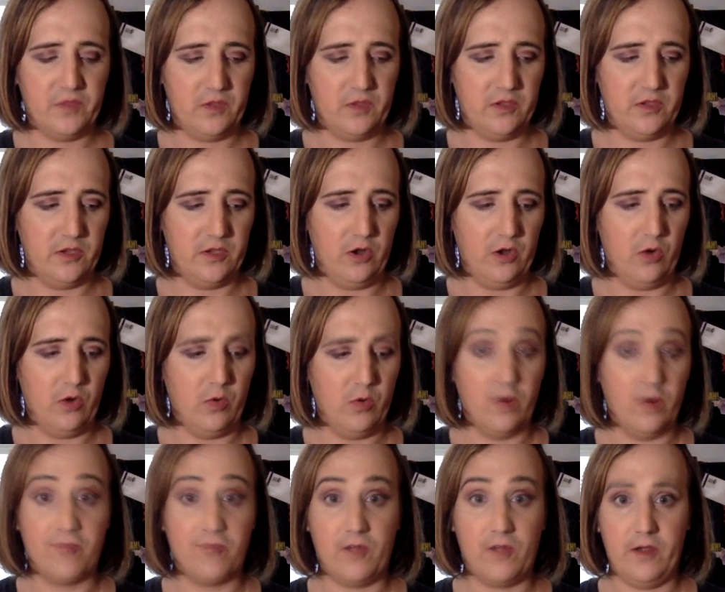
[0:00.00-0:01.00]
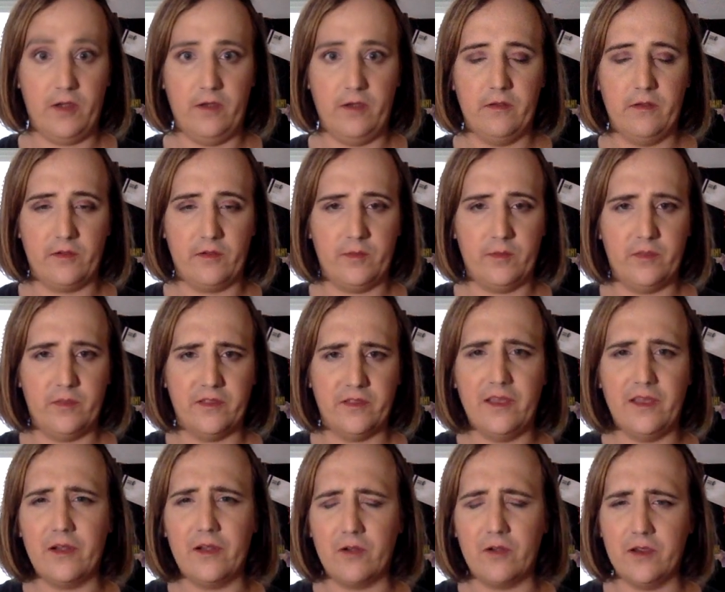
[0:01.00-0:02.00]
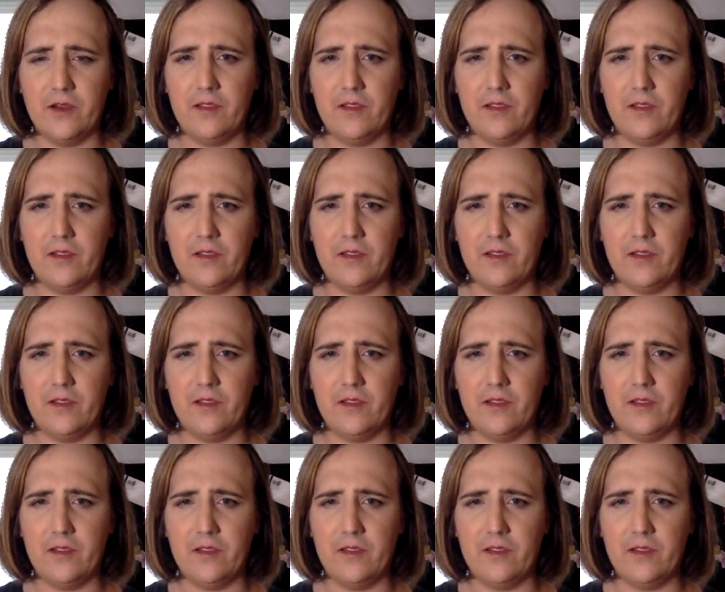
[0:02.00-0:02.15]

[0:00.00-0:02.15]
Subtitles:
a friend or something like that, right?